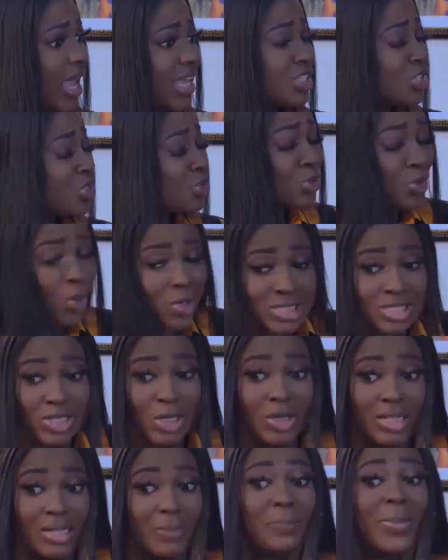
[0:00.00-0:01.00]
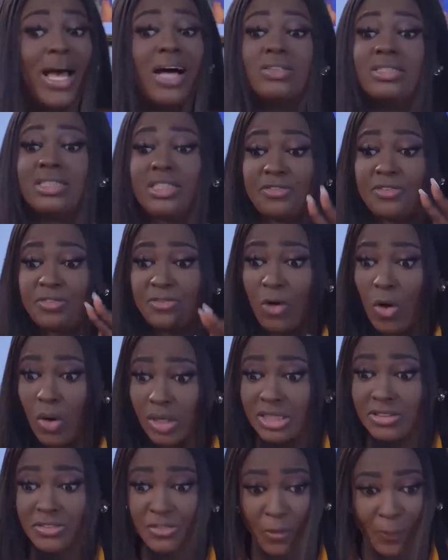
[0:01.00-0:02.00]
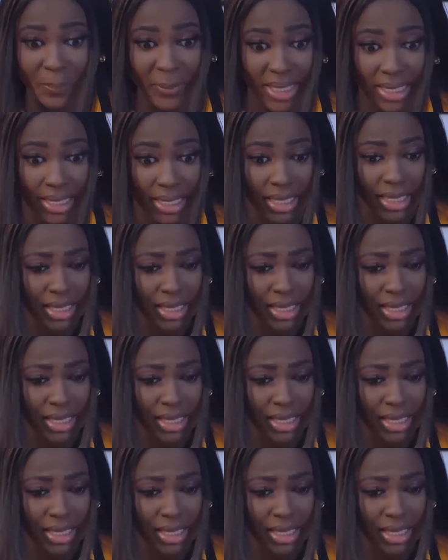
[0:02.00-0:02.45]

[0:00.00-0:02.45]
It's not all about the fund for me.